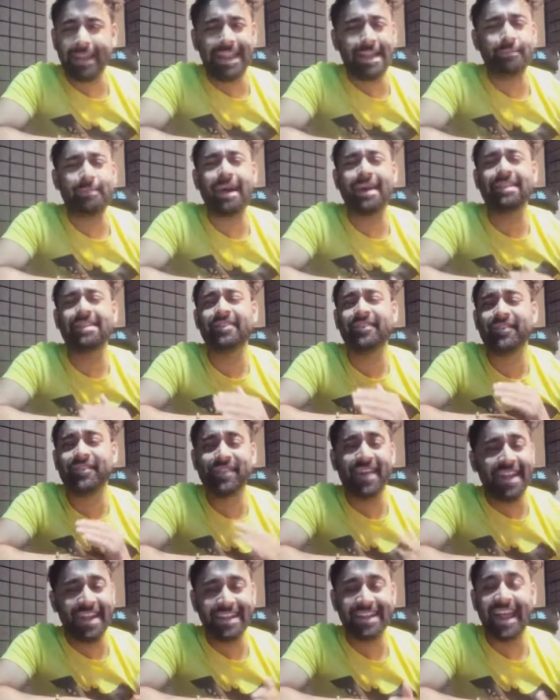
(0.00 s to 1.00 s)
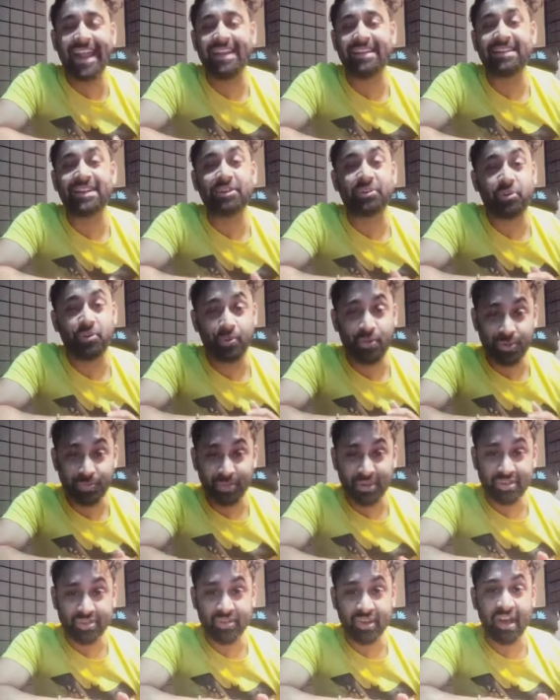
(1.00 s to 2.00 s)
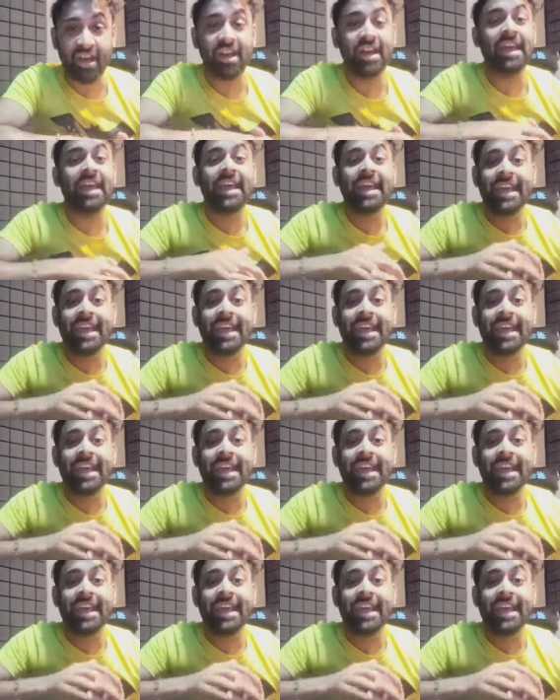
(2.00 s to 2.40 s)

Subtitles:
played by the very talented Kumud Mishra.